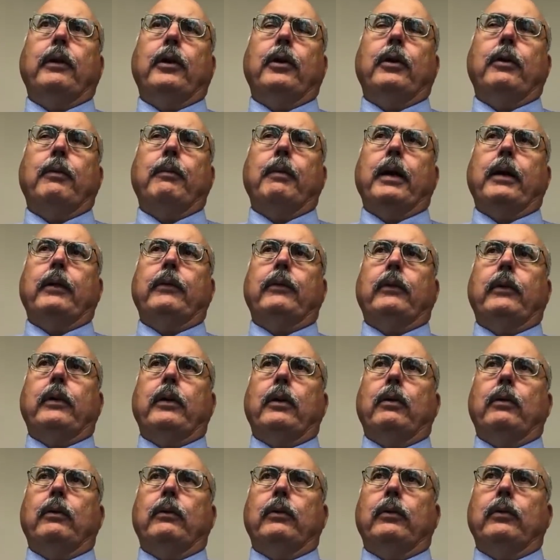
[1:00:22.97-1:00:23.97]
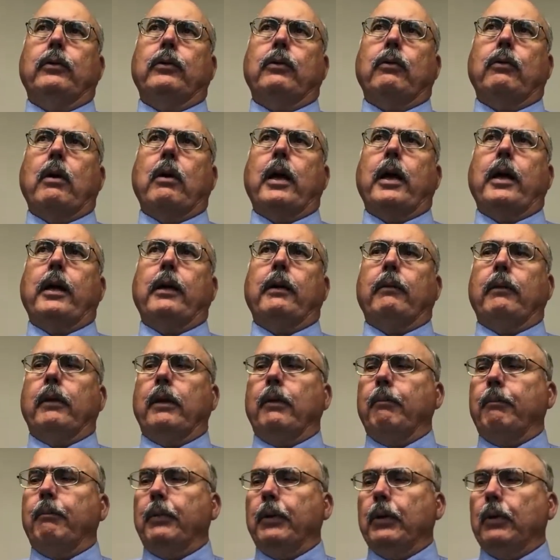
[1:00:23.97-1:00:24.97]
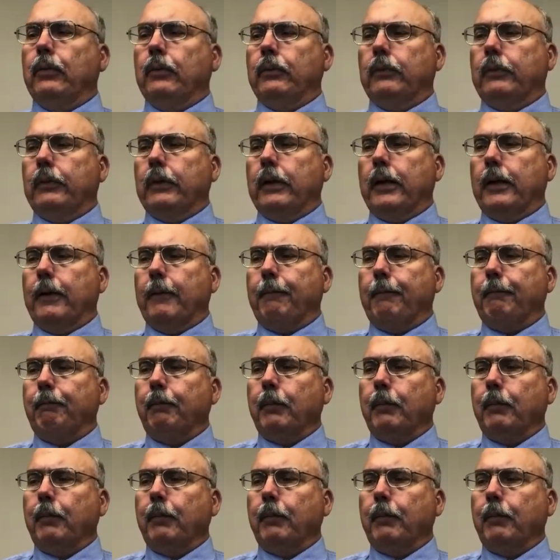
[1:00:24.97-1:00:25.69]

in New Mexico to try and, and build, uh,